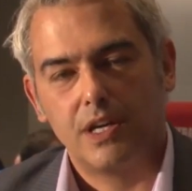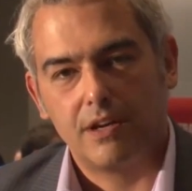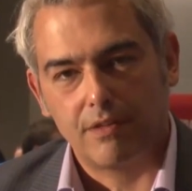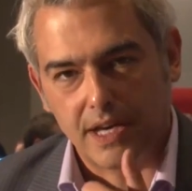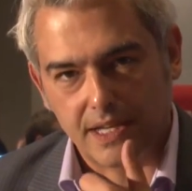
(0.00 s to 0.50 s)

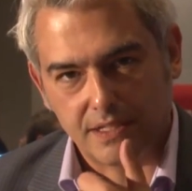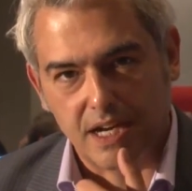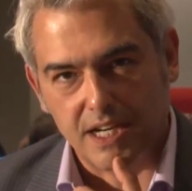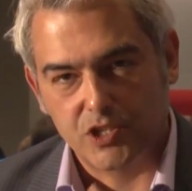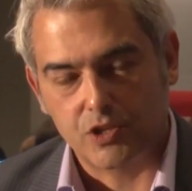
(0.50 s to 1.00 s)
here at
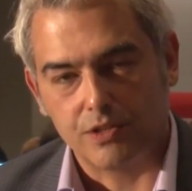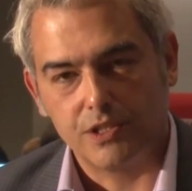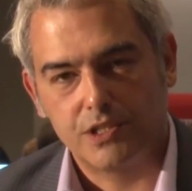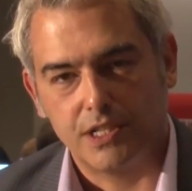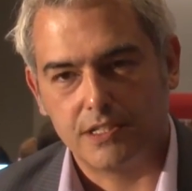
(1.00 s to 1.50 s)
Itron
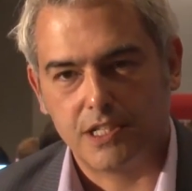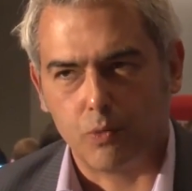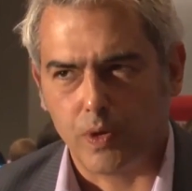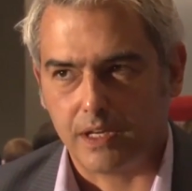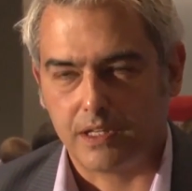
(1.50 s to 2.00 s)
Utility
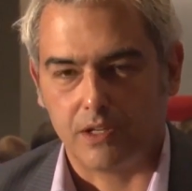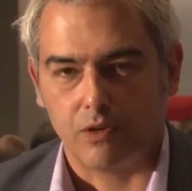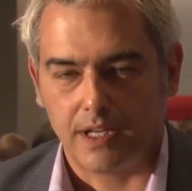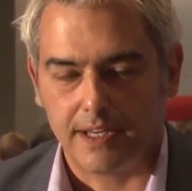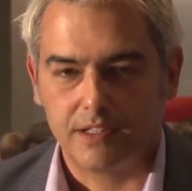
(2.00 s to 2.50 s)
Week in
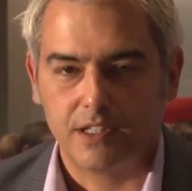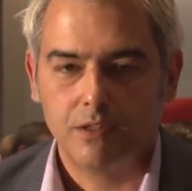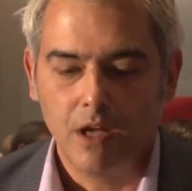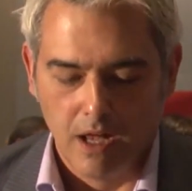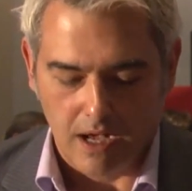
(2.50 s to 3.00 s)

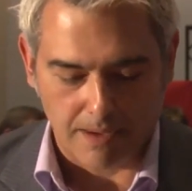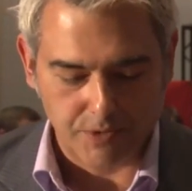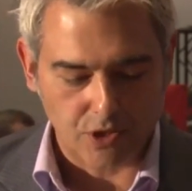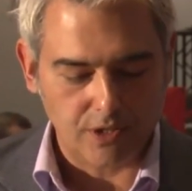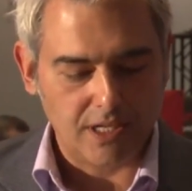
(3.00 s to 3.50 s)
Orlando. I'm
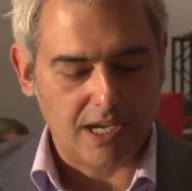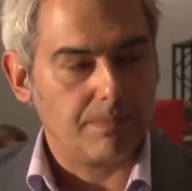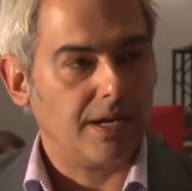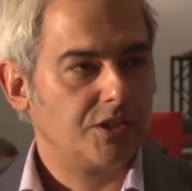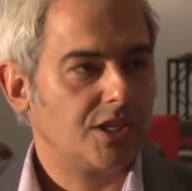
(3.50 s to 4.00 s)
joined now
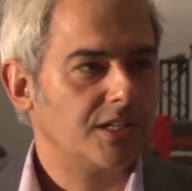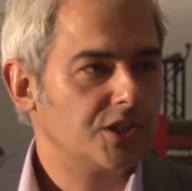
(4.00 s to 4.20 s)
by Janet